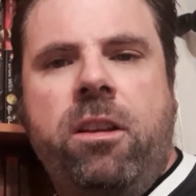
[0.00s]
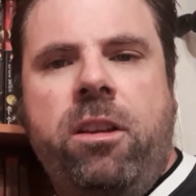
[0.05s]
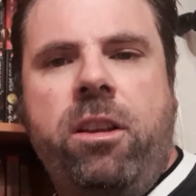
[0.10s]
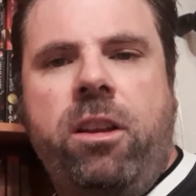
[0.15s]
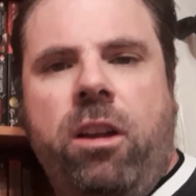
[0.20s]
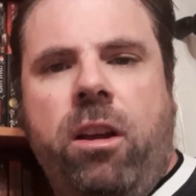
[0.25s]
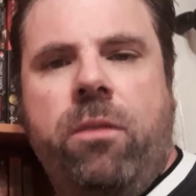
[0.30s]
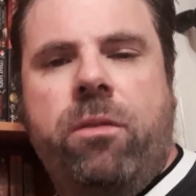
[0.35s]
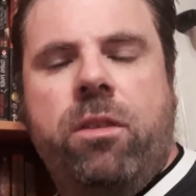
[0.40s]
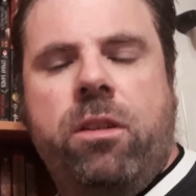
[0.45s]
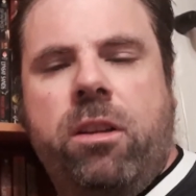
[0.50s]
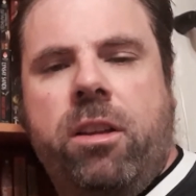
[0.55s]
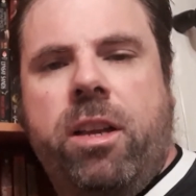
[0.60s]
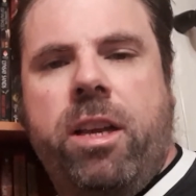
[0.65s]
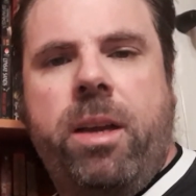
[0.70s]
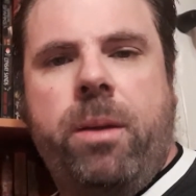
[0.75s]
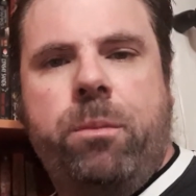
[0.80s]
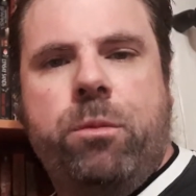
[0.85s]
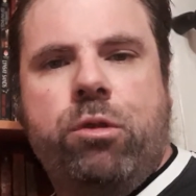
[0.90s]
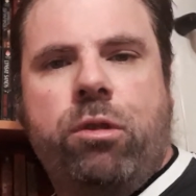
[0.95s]
I've got to
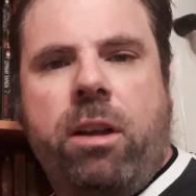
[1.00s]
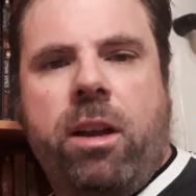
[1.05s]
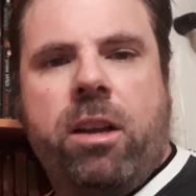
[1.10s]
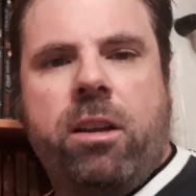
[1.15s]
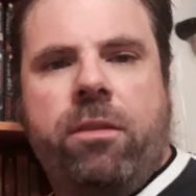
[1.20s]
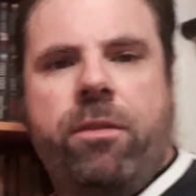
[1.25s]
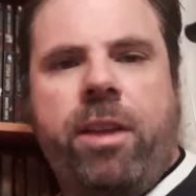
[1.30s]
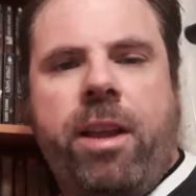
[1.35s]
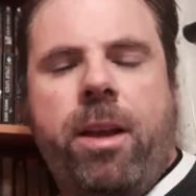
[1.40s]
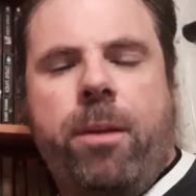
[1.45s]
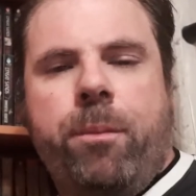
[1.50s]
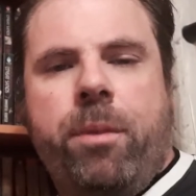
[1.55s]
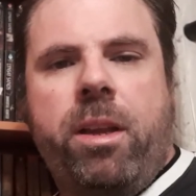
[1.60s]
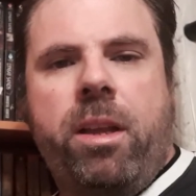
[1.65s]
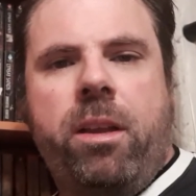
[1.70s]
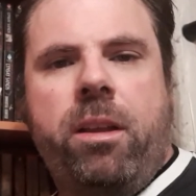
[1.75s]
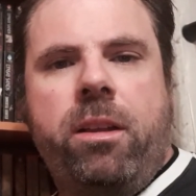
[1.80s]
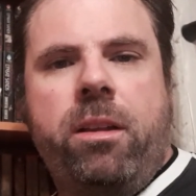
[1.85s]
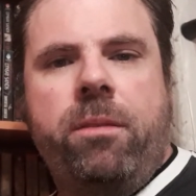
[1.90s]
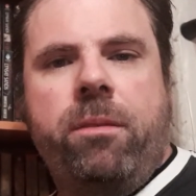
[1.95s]
keep track of how
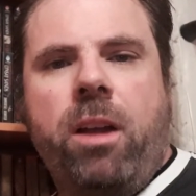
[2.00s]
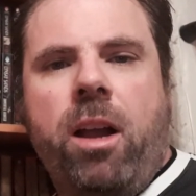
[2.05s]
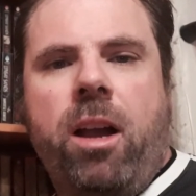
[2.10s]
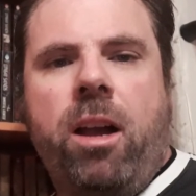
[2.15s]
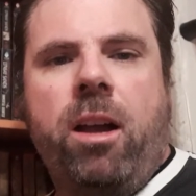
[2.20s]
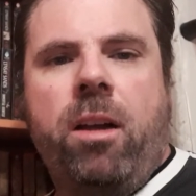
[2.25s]
many